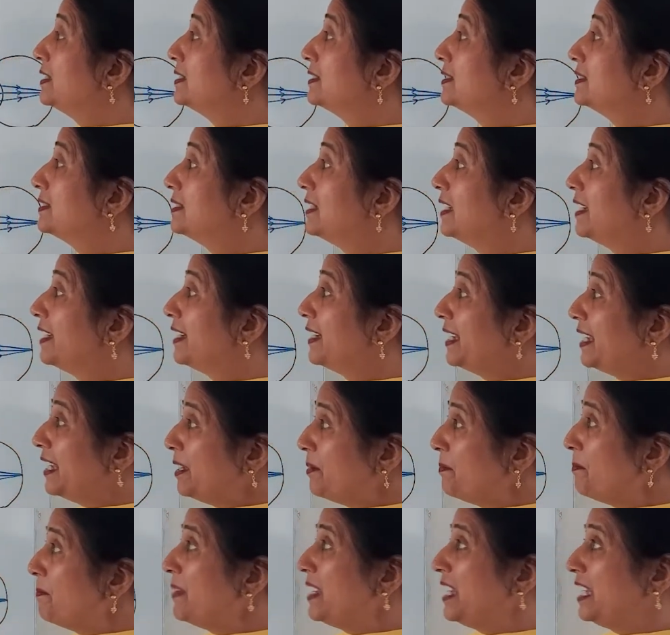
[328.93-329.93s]
the
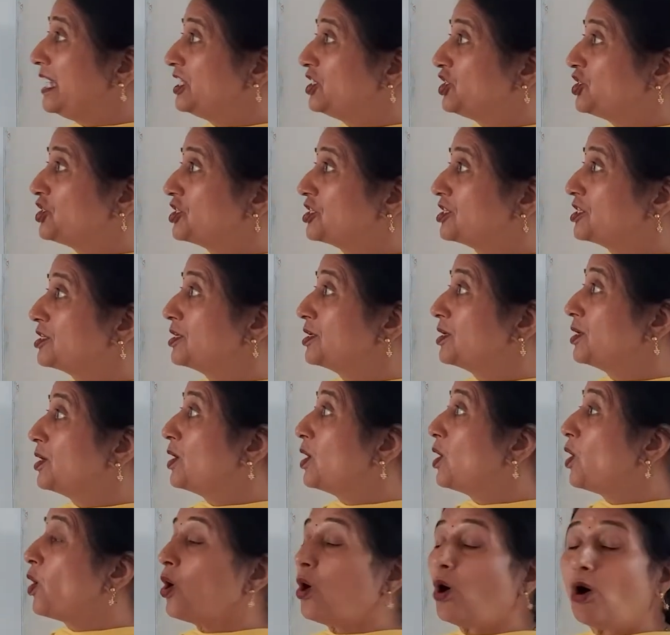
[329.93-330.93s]
image
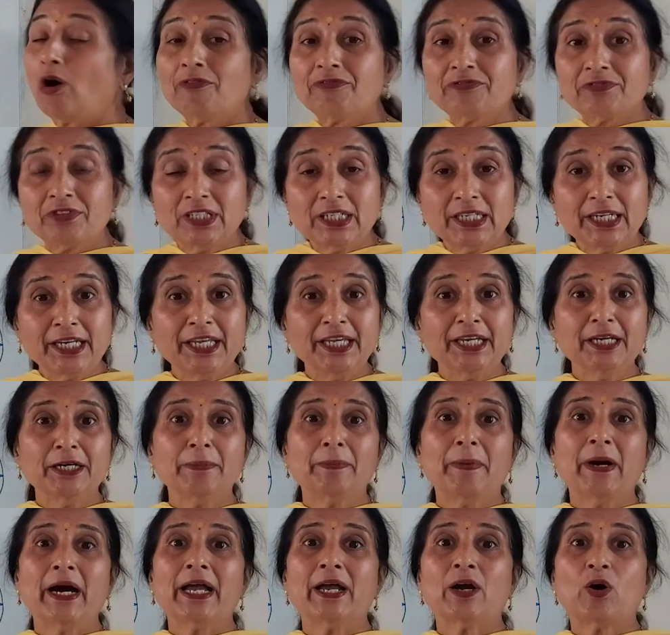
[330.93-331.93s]
of the
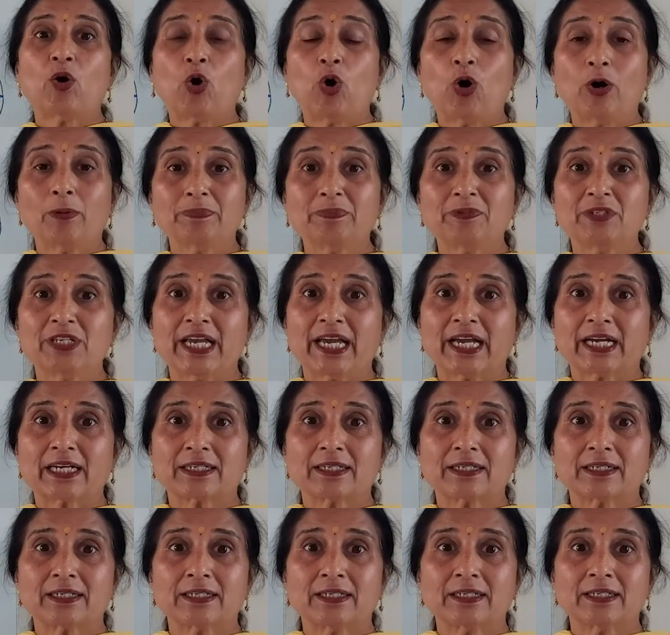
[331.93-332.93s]
nearby
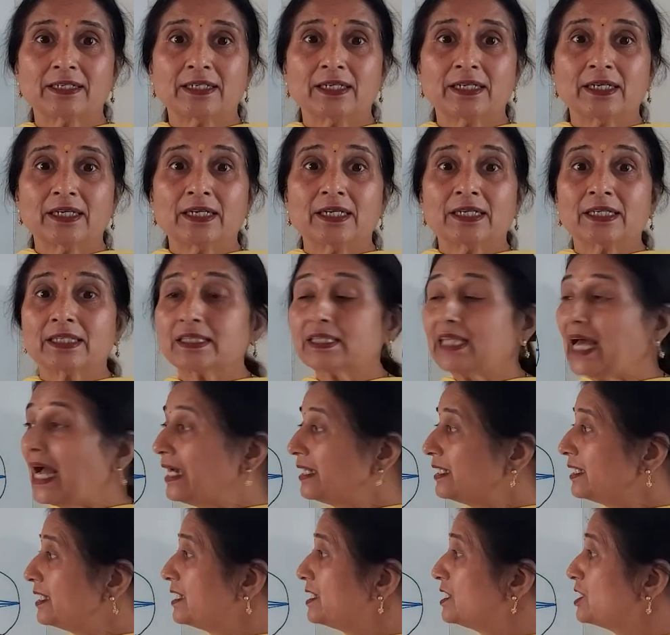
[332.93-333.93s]
object
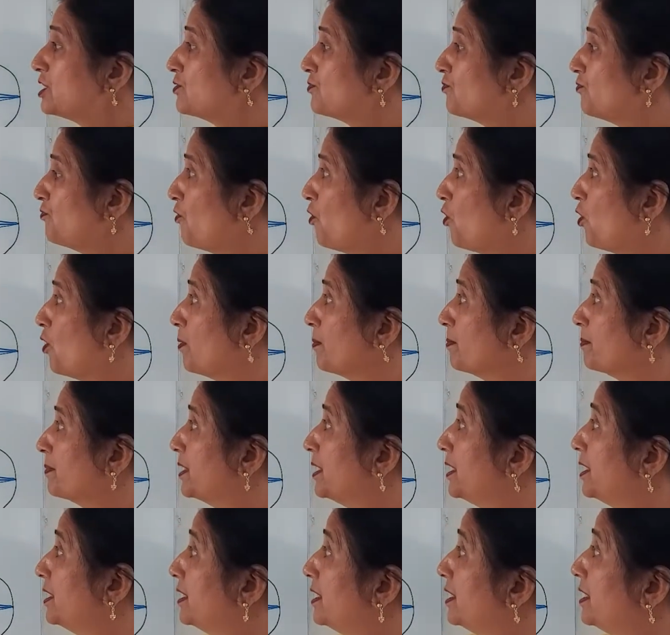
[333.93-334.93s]
that is formed
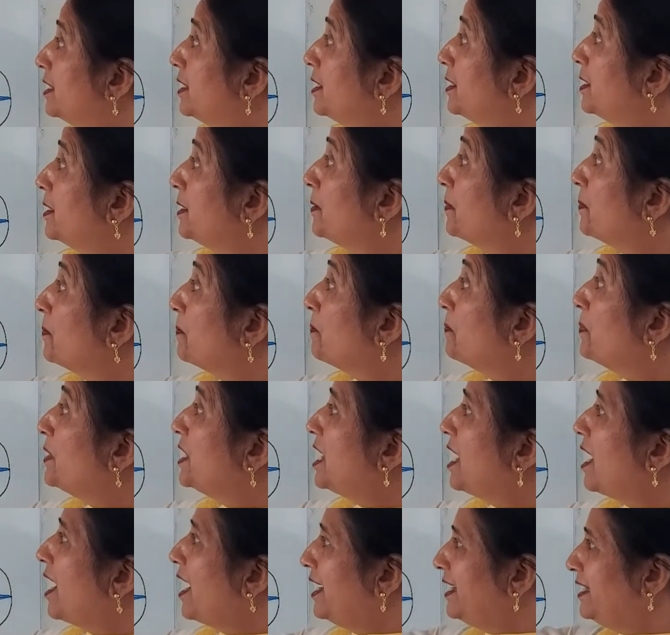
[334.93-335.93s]

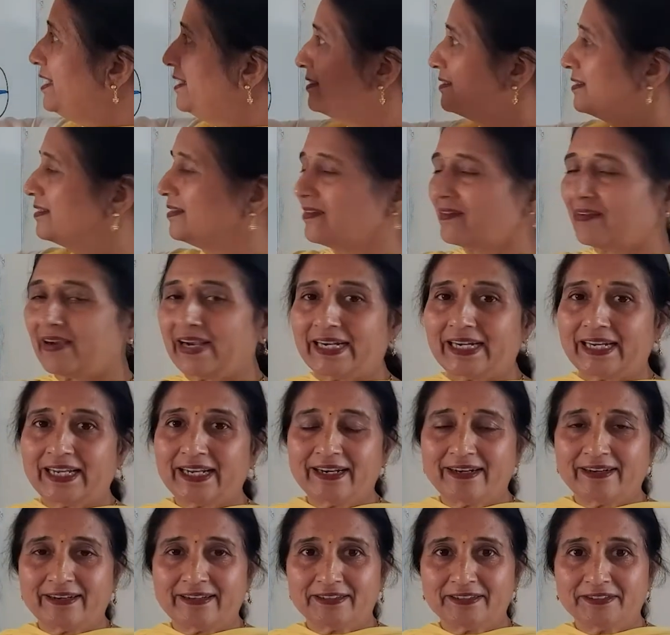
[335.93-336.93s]
behind the
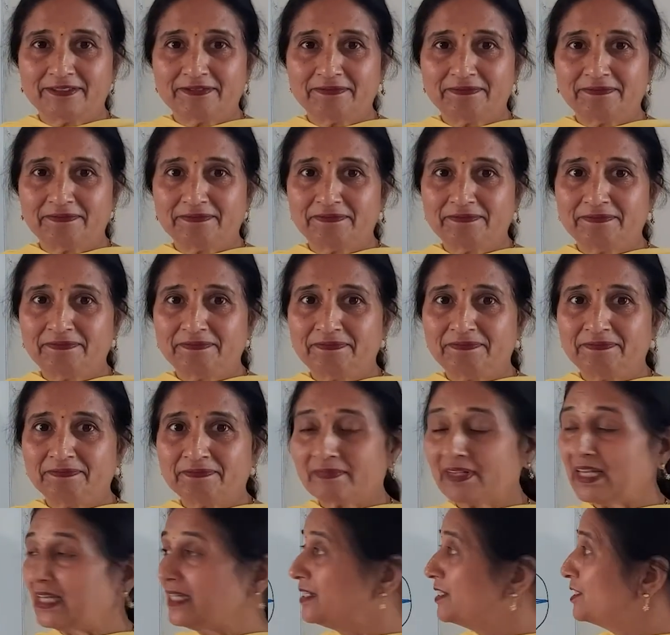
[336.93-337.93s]
retina.
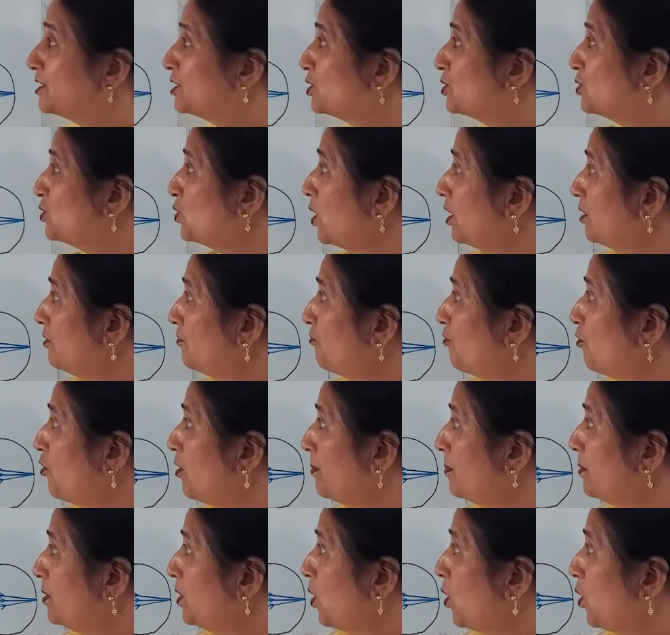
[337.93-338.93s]
It is not
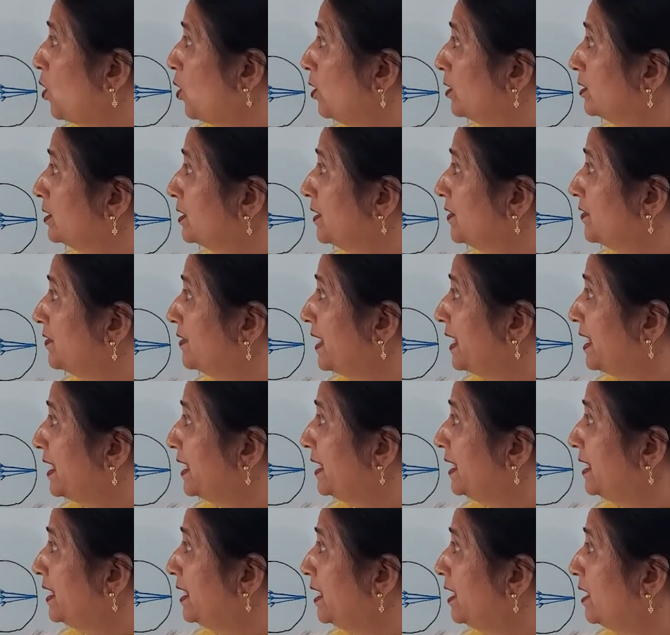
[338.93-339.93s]
formed on the
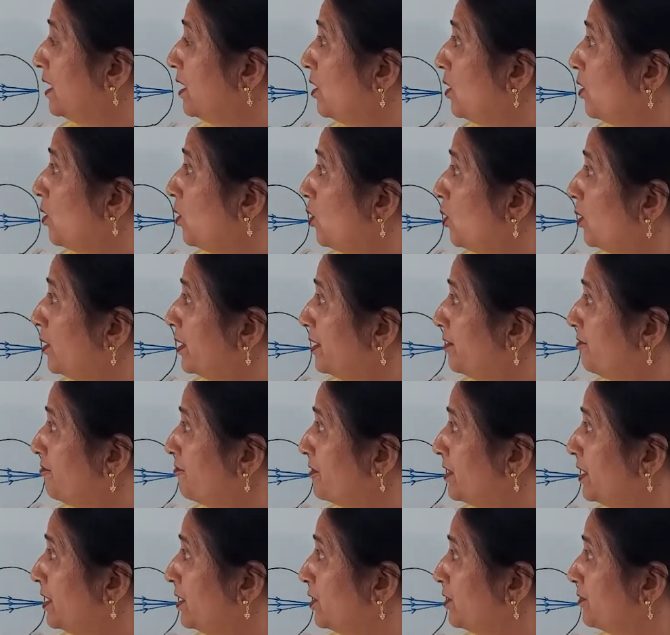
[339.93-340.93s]
retina or in
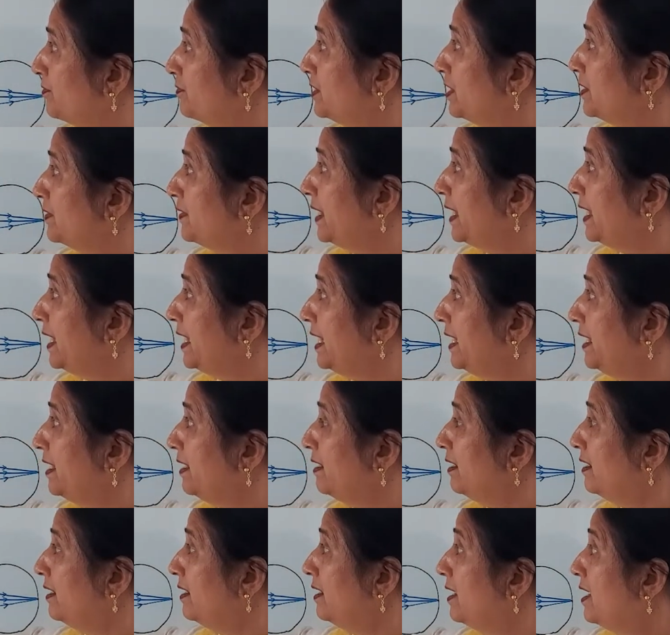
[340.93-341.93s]
front of the
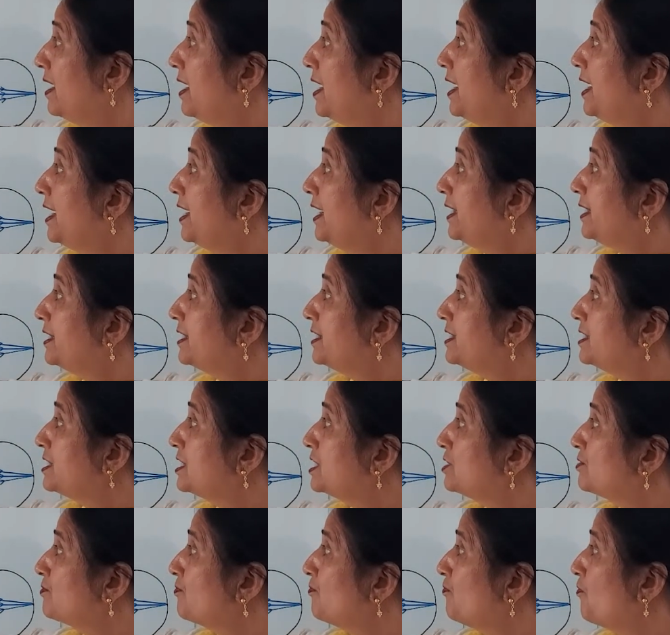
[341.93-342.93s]
retina. It
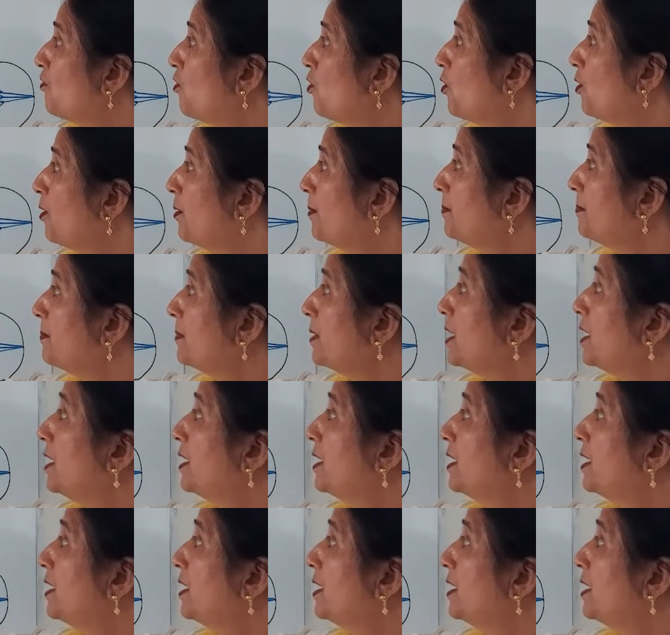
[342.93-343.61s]
is formed